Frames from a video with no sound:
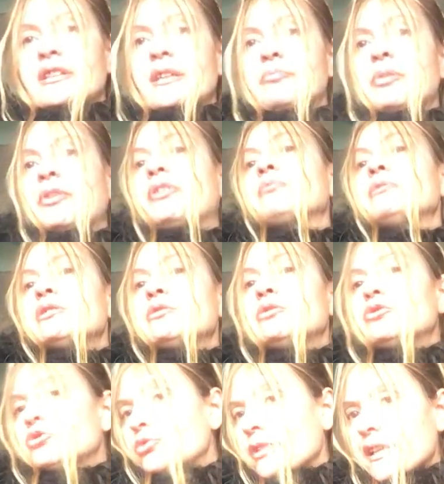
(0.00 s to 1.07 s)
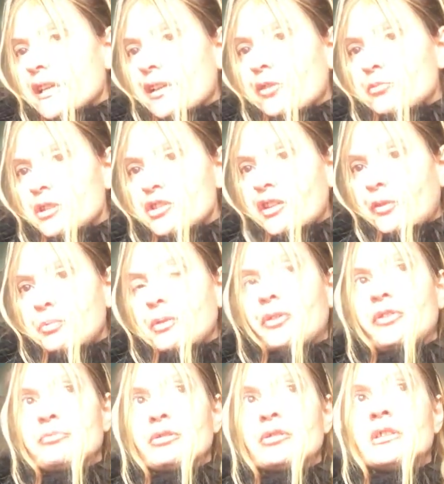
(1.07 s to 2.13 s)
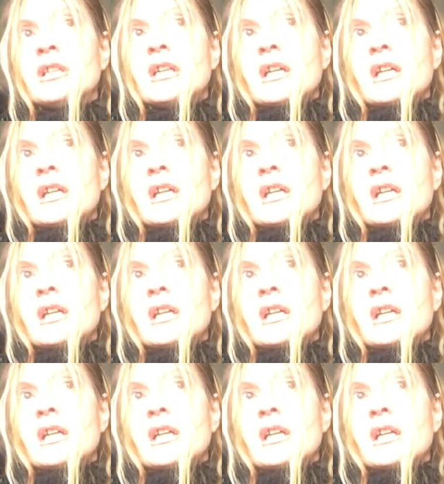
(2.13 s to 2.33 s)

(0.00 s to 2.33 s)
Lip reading: they possibly could to rig it as much as possible.